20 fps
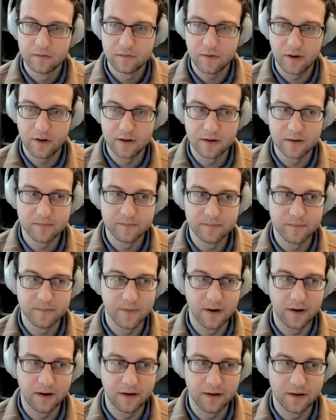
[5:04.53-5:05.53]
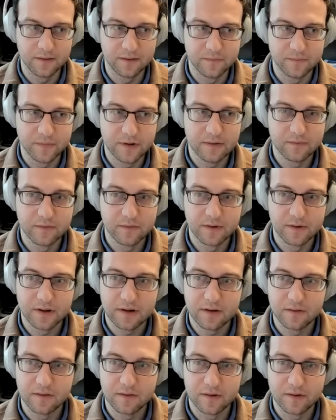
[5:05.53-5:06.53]
trying to be really
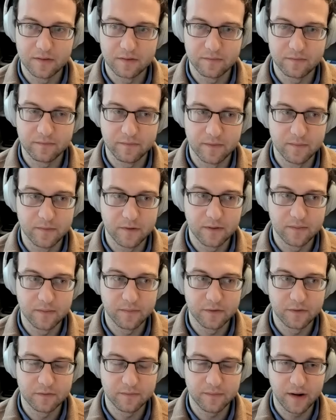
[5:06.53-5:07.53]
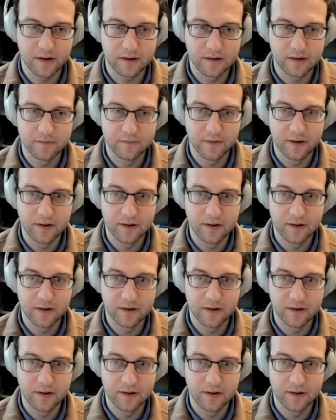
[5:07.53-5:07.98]
curious from your perspective.